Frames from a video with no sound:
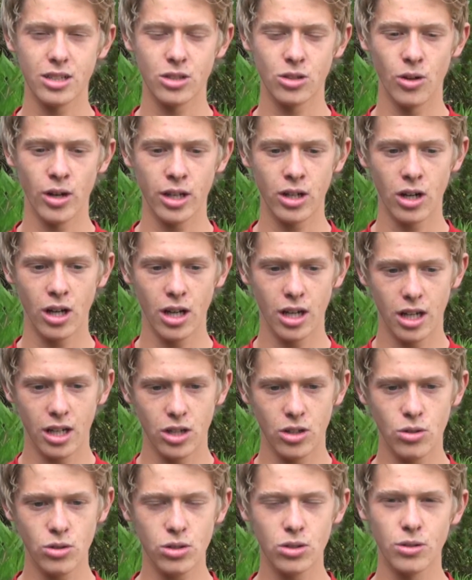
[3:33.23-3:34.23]
So I
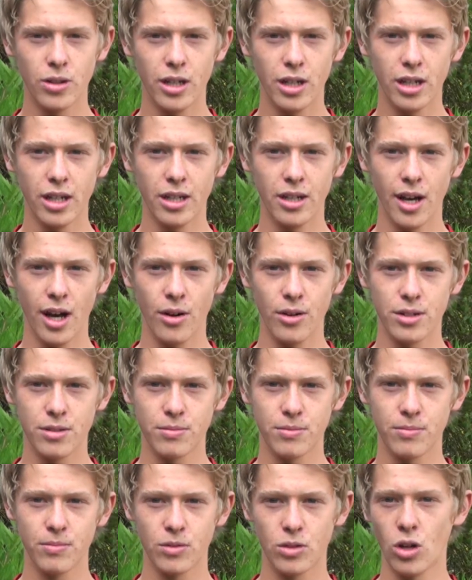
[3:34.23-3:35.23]
got used to it, and now it's
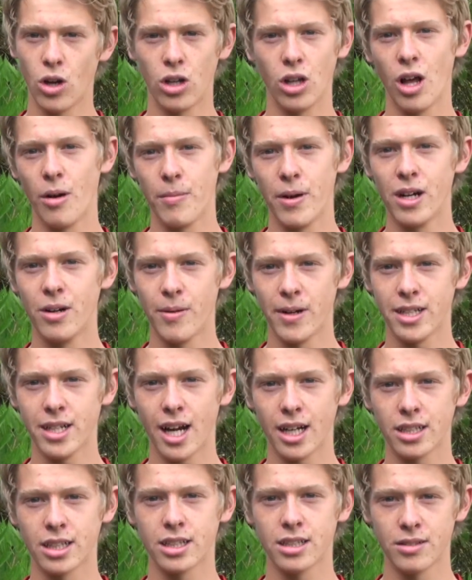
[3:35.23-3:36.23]
gone a lot better. My
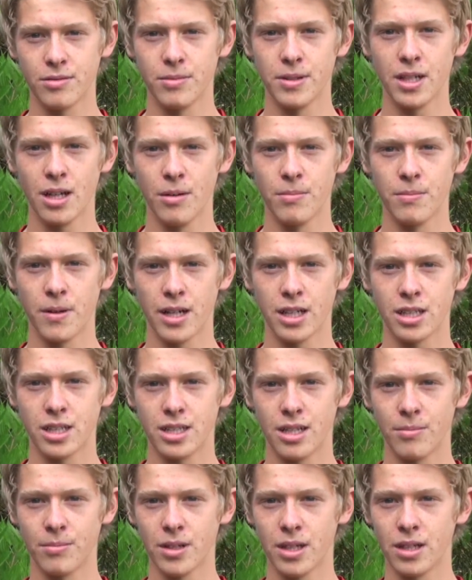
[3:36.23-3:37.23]
tactics have become actually
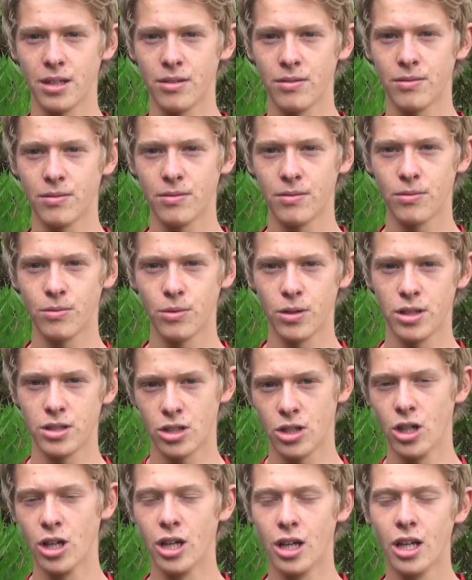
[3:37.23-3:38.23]
something that is
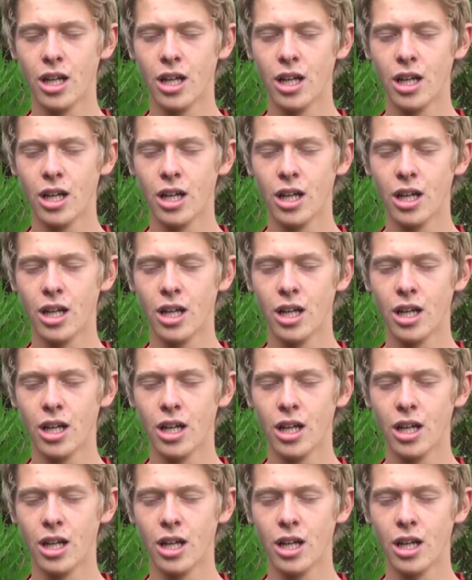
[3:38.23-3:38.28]
good.